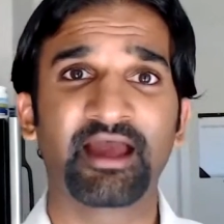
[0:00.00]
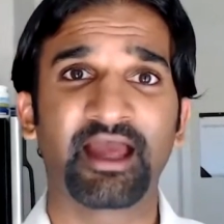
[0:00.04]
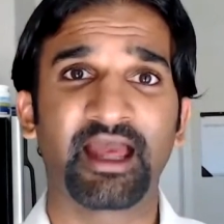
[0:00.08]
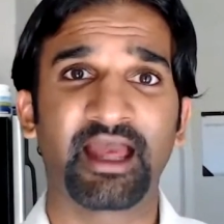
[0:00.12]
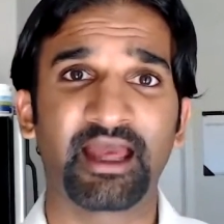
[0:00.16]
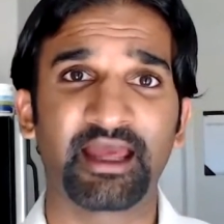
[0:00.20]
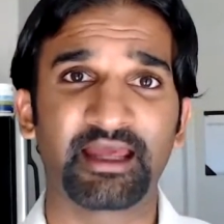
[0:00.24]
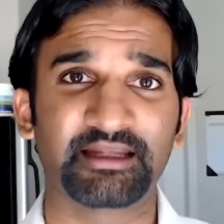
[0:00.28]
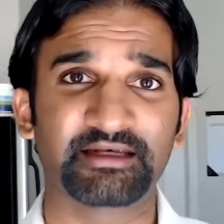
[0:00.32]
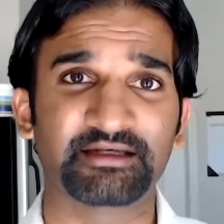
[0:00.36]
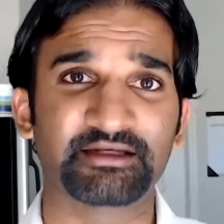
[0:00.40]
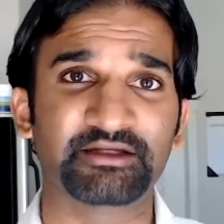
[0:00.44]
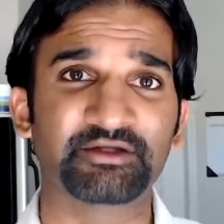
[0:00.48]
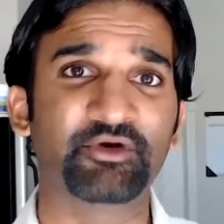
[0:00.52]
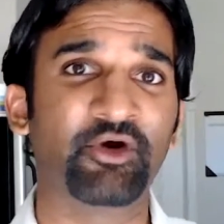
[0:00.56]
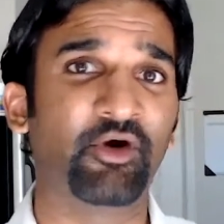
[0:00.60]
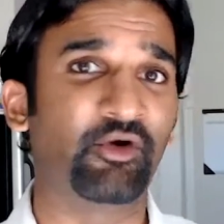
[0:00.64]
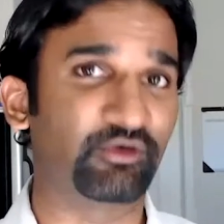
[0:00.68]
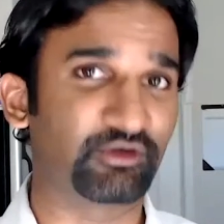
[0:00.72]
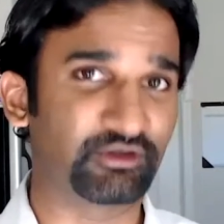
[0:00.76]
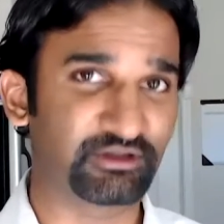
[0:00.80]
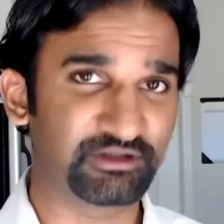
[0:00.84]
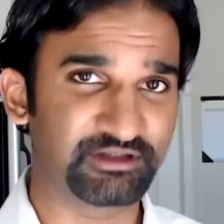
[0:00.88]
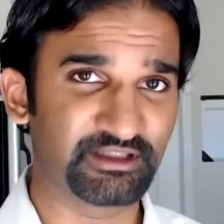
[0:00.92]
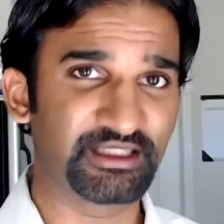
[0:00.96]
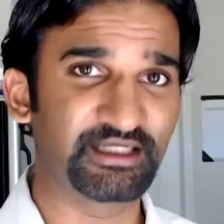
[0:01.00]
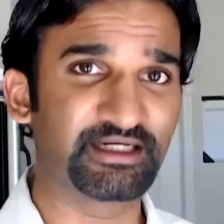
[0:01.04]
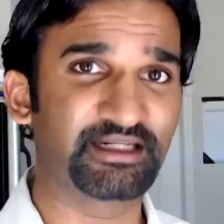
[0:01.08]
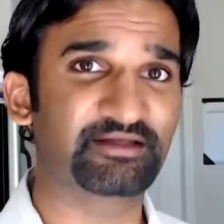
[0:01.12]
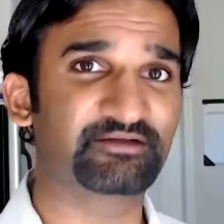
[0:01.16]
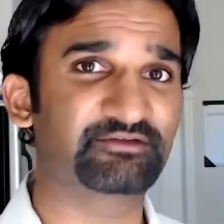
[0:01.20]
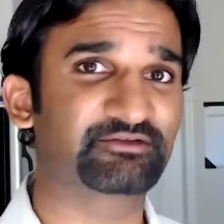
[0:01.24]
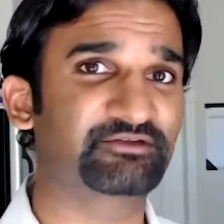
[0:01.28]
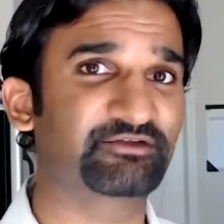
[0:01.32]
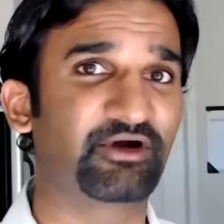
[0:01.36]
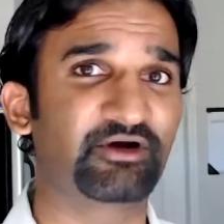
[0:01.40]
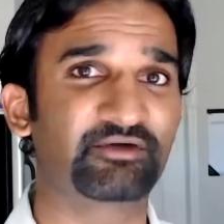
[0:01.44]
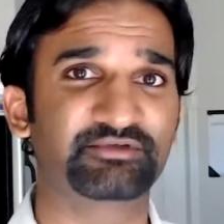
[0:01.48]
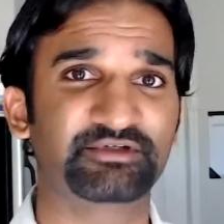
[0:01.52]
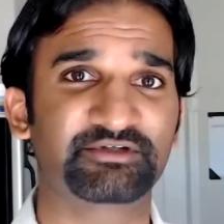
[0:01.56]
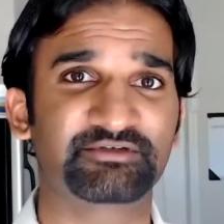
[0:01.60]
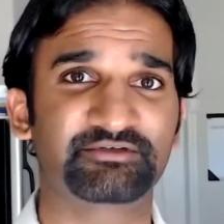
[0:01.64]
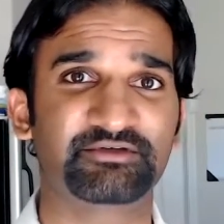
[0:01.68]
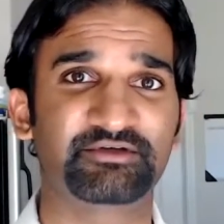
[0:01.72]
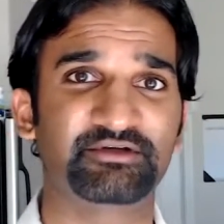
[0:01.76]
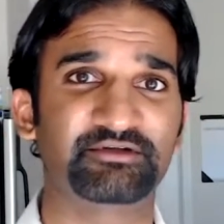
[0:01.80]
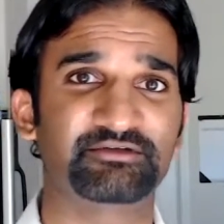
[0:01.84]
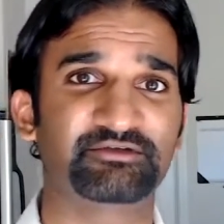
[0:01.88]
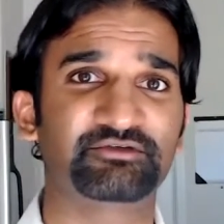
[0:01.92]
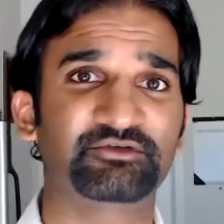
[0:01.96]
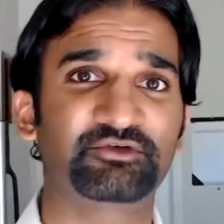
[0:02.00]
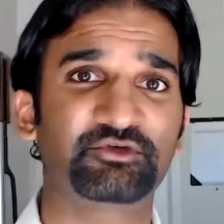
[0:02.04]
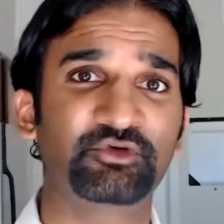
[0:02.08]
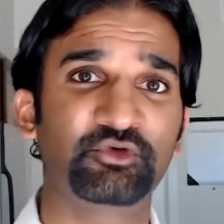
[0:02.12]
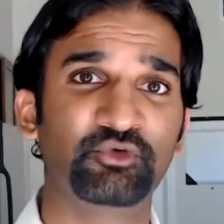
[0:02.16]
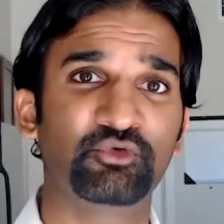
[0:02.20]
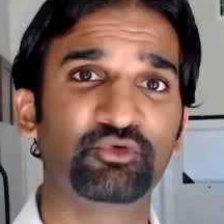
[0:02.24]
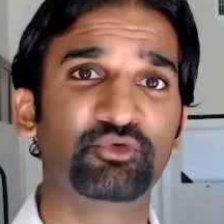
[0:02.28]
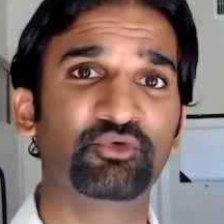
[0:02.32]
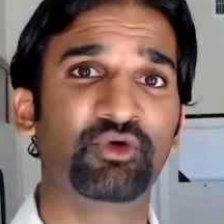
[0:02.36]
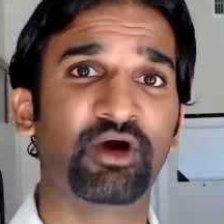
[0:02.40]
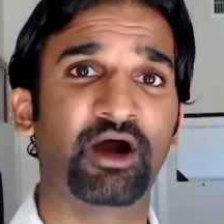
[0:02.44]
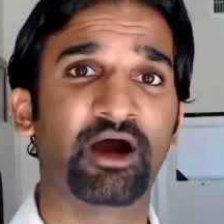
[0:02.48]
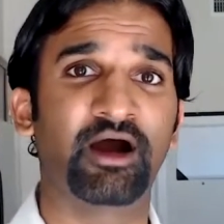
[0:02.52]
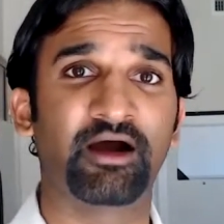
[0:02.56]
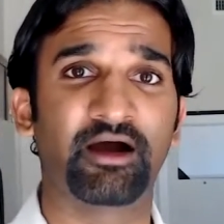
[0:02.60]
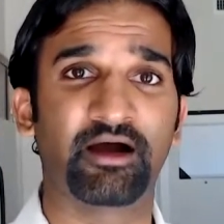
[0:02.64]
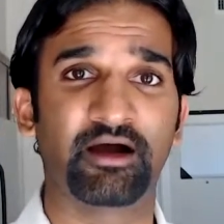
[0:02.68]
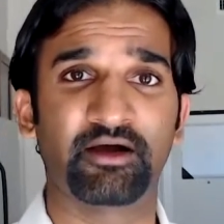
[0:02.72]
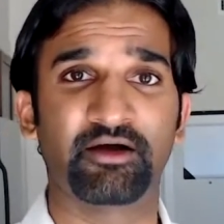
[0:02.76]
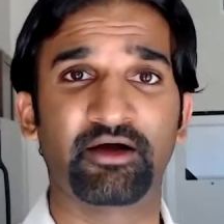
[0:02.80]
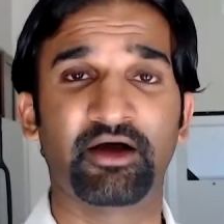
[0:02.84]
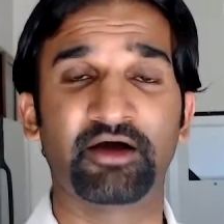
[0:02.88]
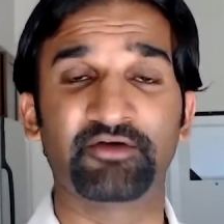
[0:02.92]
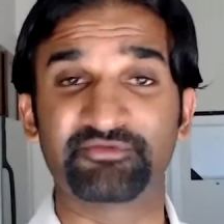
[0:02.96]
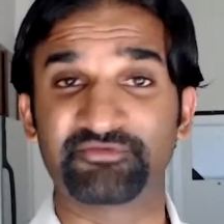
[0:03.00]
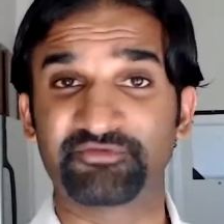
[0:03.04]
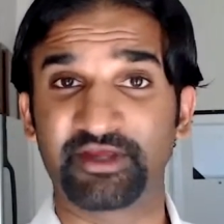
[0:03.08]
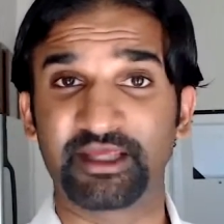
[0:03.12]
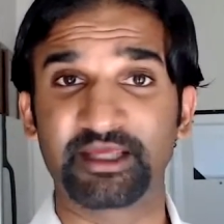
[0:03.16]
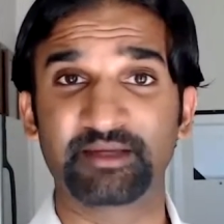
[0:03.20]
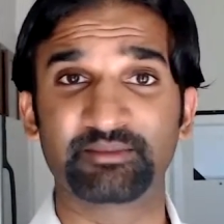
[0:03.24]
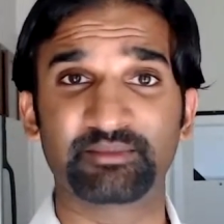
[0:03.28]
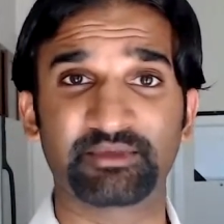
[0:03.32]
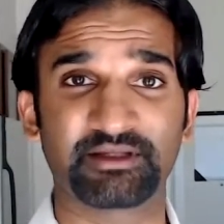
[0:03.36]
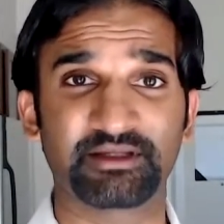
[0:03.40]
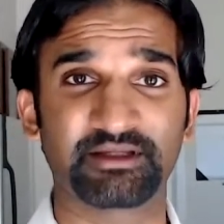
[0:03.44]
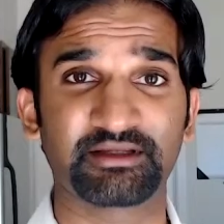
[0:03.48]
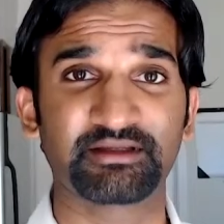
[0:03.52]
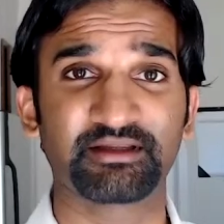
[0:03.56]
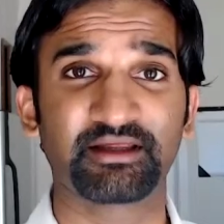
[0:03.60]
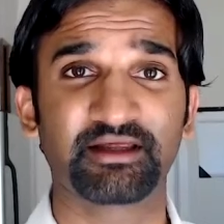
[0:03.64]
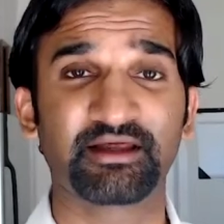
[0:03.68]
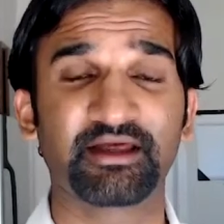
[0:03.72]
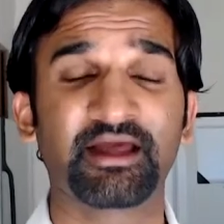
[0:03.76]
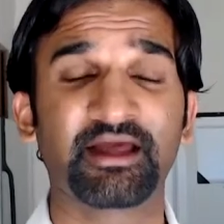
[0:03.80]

and cleaning services to a family,